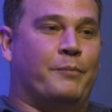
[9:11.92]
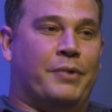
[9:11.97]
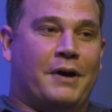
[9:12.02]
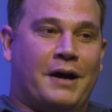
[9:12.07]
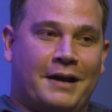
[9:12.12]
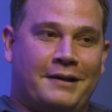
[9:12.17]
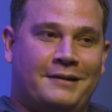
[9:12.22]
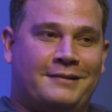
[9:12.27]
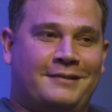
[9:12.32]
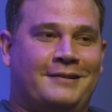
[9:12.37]

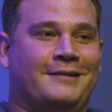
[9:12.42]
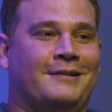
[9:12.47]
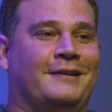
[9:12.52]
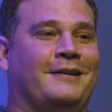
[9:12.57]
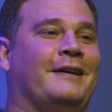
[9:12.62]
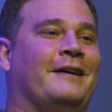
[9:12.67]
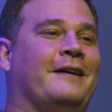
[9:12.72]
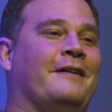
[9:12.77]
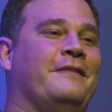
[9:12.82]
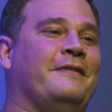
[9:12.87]
But
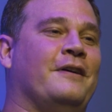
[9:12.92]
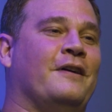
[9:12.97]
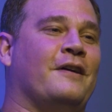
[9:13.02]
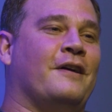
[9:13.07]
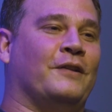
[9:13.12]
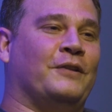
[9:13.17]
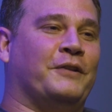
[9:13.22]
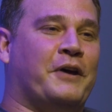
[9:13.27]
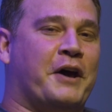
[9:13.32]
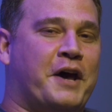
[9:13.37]
there
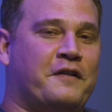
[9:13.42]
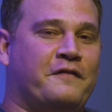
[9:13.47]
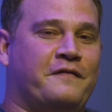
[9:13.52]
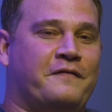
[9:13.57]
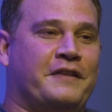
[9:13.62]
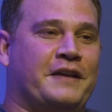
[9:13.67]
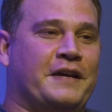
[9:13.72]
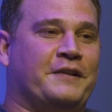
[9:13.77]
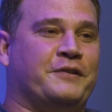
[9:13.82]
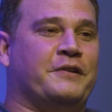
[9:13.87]
are a lot of
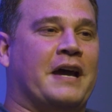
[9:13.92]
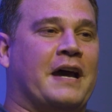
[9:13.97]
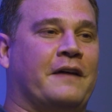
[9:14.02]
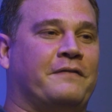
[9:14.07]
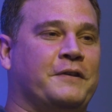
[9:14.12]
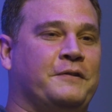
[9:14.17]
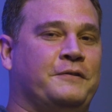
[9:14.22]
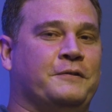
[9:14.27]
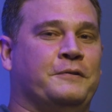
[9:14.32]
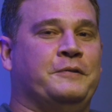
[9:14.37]
things you have
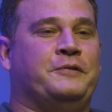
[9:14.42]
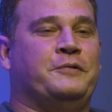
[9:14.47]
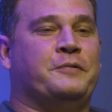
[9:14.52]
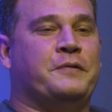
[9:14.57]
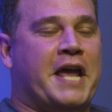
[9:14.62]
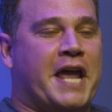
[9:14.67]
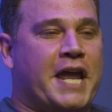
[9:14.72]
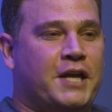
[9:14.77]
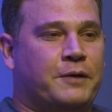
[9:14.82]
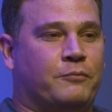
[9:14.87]
to do to
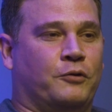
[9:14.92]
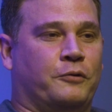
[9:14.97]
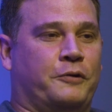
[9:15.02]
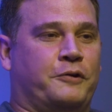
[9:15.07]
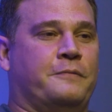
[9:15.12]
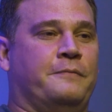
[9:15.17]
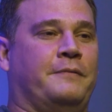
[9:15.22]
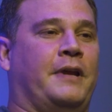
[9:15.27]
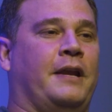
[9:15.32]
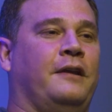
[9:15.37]
enable
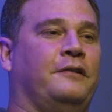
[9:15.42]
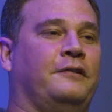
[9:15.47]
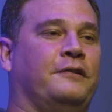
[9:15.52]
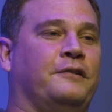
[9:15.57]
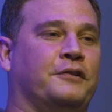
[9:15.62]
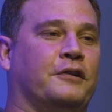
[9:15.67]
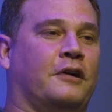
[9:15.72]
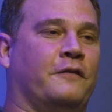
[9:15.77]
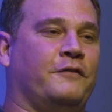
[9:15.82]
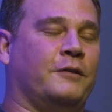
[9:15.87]
Kubernetes to
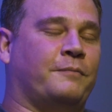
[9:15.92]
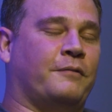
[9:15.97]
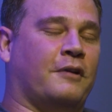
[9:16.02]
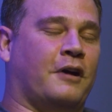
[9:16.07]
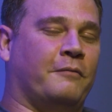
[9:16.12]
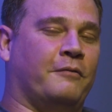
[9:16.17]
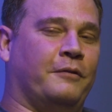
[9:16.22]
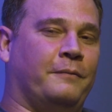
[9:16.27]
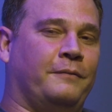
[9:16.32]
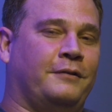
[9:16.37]
solve your
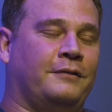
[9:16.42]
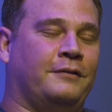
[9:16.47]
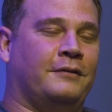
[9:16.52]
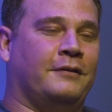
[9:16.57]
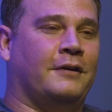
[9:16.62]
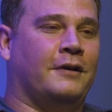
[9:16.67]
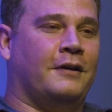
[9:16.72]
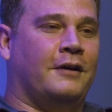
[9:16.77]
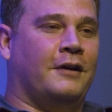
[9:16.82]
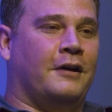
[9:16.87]
problems.
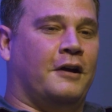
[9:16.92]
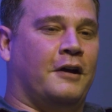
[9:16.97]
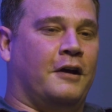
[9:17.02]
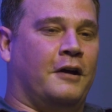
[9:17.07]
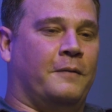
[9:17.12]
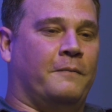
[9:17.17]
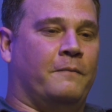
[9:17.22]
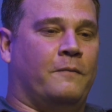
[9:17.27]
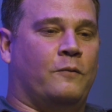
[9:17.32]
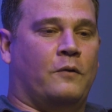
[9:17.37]

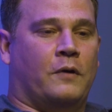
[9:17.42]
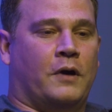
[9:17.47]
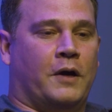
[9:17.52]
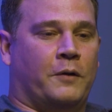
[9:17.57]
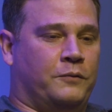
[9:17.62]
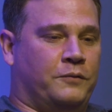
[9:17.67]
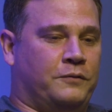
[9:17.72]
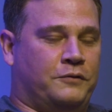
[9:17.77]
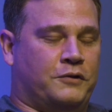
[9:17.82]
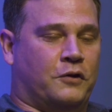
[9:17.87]
I
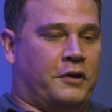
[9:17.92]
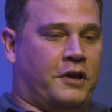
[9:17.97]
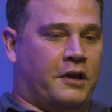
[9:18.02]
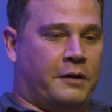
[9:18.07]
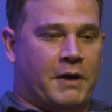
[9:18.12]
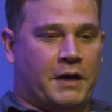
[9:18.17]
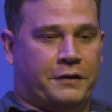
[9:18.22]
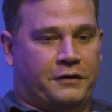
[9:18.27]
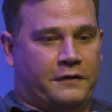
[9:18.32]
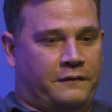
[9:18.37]
was joking
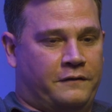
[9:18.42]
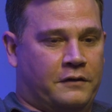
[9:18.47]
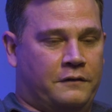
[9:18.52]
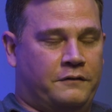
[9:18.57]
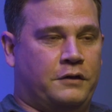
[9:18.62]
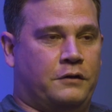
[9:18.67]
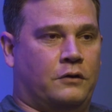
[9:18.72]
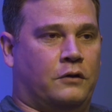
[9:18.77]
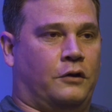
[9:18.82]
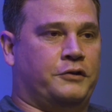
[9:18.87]
about the
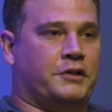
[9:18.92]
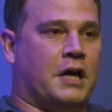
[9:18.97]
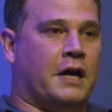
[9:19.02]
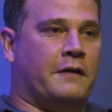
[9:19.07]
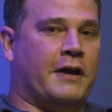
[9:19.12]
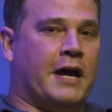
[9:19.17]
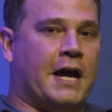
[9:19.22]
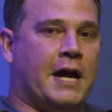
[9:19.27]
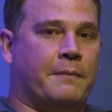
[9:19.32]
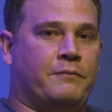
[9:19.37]
15-year-old
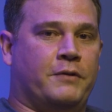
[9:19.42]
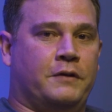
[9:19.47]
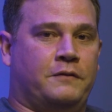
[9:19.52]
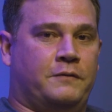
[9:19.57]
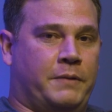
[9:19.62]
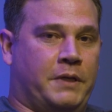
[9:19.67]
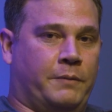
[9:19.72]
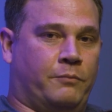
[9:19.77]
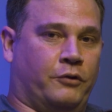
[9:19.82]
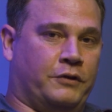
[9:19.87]
Java app
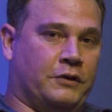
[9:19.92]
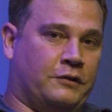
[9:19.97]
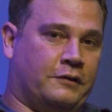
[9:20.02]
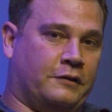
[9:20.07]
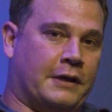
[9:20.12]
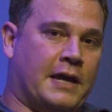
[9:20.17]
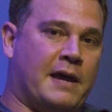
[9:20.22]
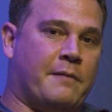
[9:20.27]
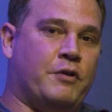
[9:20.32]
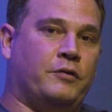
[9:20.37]
that people just
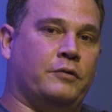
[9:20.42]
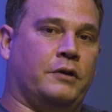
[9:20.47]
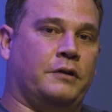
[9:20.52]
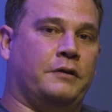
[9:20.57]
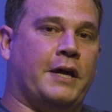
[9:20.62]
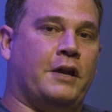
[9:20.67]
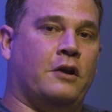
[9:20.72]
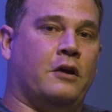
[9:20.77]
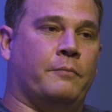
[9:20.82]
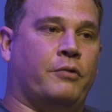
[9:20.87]
slam into a
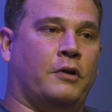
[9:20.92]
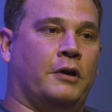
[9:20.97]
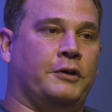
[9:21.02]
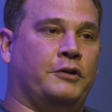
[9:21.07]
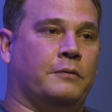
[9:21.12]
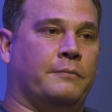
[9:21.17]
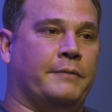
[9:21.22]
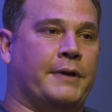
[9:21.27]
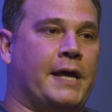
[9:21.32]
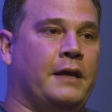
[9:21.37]
container and put on
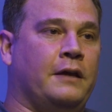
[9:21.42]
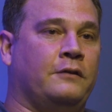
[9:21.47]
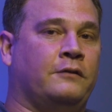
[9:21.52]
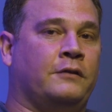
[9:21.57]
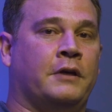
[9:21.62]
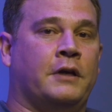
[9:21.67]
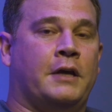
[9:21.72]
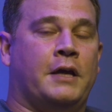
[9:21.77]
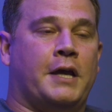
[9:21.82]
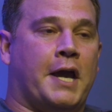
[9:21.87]

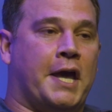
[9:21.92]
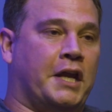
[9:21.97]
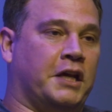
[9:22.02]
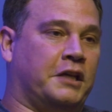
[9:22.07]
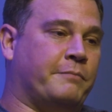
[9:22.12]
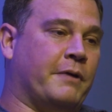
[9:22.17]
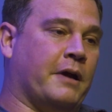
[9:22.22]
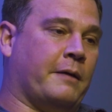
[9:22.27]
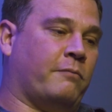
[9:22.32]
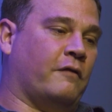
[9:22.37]
Kubernetes and
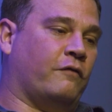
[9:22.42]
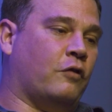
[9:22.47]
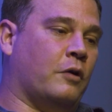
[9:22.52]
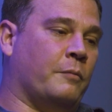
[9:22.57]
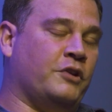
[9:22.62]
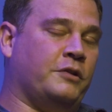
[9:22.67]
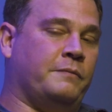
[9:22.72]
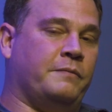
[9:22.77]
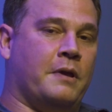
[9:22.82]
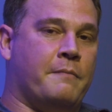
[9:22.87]
expect
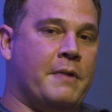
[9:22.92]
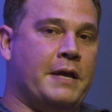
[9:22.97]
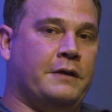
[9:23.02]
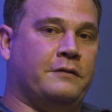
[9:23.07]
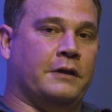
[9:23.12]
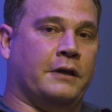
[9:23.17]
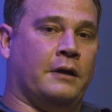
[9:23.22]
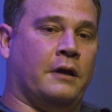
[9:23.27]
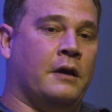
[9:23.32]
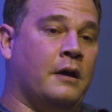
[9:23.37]
performance to be
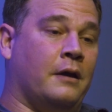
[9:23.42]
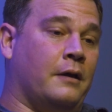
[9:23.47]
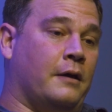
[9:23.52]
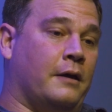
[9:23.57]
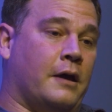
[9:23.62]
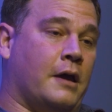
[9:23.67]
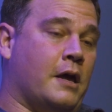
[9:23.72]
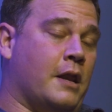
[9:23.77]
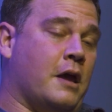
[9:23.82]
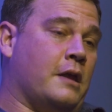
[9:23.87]
amazing.
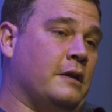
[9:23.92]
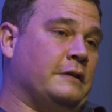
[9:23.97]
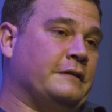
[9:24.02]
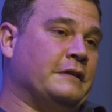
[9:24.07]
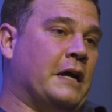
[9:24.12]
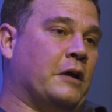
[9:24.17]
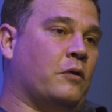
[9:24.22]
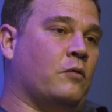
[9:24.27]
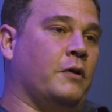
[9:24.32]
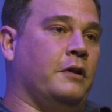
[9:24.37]
And it's
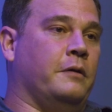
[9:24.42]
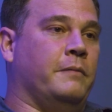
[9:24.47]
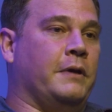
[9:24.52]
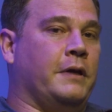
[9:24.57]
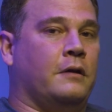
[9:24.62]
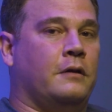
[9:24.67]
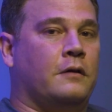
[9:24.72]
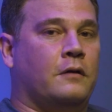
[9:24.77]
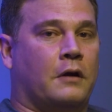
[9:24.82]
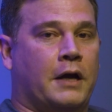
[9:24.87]
not going to
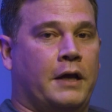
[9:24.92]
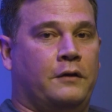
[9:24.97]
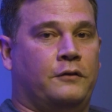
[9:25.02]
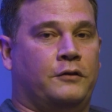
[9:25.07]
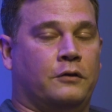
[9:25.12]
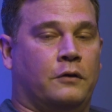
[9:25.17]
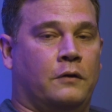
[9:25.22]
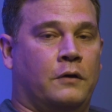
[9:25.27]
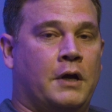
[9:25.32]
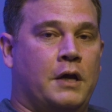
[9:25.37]
be, right?
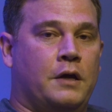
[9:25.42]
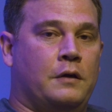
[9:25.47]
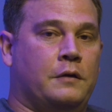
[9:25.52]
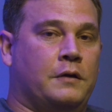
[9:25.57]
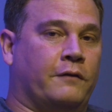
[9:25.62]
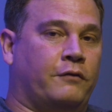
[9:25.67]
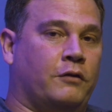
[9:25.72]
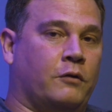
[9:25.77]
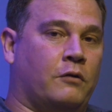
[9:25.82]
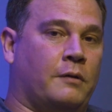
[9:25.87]
So you
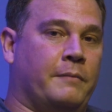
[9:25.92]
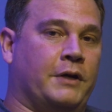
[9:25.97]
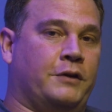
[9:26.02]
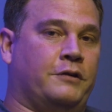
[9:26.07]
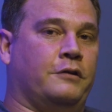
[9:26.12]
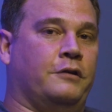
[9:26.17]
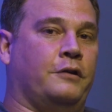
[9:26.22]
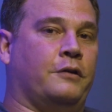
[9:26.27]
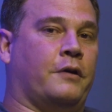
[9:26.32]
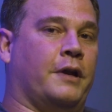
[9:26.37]
definitely want to make
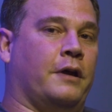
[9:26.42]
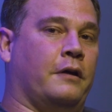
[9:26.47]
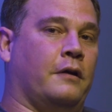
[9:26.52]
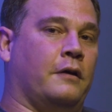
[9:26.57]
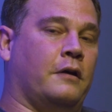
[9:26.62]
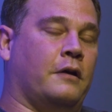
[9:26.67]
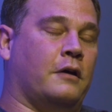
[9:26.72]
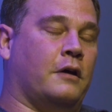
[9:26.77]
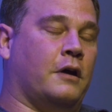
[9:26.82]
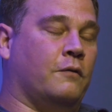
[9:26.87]
sure you're on
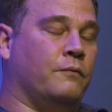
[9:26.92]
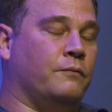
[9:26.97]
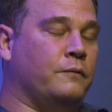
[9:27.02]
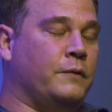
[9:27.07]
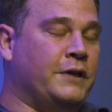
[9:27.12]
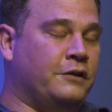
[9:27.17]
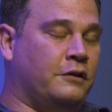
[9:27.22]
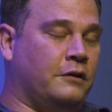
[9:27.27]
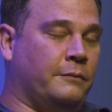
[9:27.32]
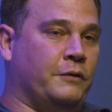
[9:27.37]
a
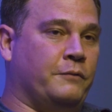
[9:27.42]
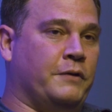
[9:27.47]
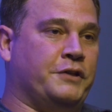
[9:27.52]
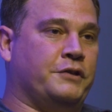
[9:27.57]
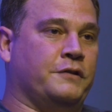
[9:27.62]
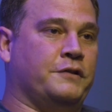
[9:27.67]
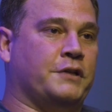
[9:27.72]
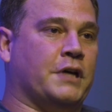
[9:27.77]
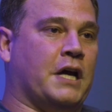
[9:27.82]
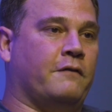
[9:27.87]
reasonably
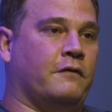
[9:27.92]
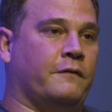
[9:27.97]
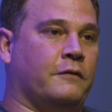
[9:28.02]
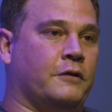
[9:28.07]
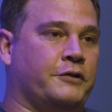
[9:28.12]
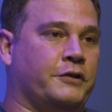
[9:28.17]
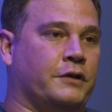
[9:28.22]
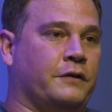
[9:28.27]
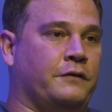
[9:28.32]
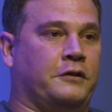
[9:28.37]
recent Java
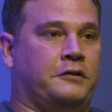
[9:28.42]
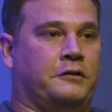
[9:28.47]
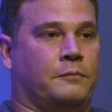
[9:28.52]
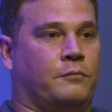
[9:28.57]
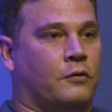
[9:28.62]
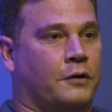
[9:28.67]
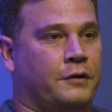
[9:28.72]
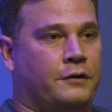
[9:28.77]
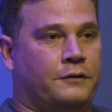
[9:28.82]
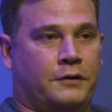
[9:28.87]
version that
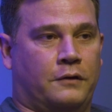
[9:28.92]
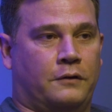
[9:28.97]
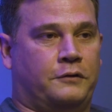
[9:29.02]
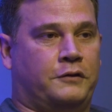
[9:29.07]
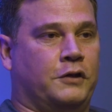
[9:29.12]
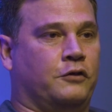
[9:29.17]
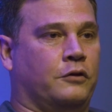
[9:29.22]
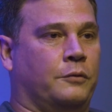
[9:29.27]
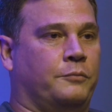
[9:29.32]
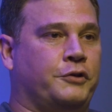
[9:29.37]
supports
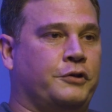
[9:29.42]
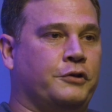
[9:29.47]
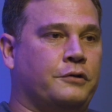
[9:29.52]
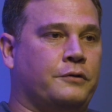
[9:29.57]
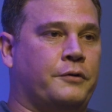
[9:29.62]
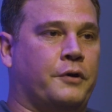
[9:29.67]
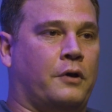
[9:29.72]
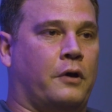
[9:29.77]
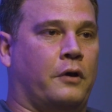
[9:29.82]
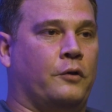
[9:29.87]
cgroups
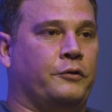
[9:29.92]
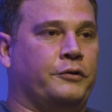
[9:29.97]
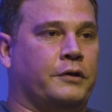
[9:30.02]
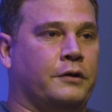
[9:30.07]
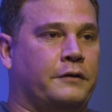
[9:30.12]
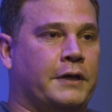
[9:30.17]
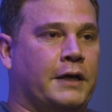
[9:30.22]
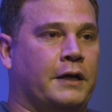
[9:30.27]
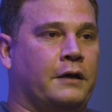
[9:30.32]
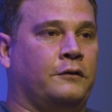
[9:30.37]
2 and all those
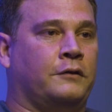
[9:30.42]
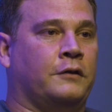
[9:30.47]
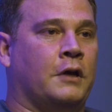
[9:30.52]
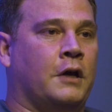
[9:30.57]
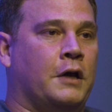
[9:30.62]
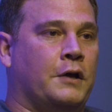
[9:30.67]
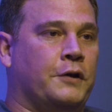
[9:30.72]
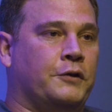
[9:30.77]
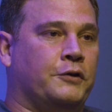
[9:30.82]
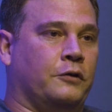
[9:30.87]
good things
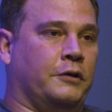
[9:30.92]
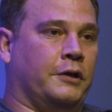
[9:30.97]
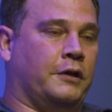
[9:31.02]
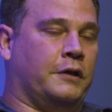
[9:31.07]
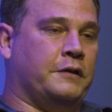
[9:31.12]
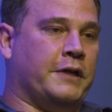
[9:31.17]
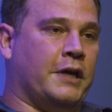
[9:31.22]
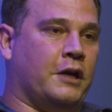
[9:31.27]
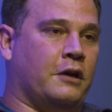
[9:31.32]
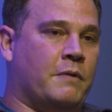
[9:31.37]
so that
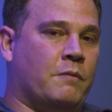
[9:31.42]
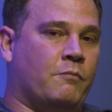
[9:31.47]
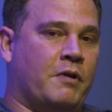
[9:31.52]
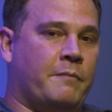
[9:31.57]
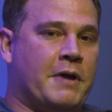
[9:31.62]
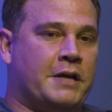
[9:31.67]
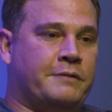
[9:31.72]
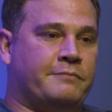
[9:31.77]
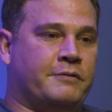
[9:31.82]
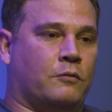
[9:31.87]
container memory
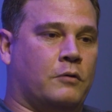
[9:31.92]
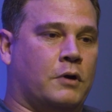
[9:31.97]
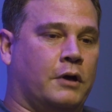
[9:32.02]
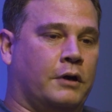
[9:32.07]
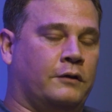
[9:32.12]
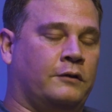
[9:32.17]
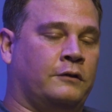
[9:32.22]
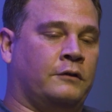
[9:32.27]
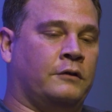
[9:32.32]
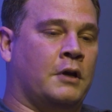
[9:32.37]
management
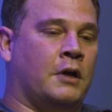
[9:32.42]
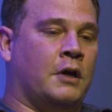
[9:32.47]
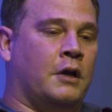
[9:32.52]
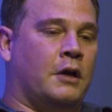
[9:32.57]
works.